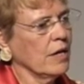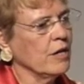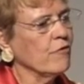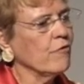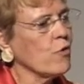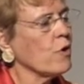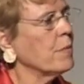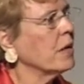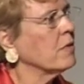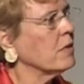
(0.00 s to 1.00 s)

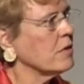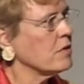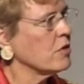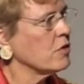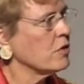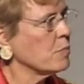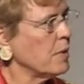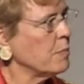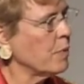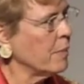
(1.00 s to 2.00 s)
informing the decisions
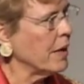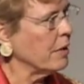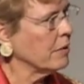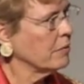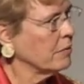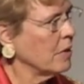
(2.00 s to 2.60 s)
people make.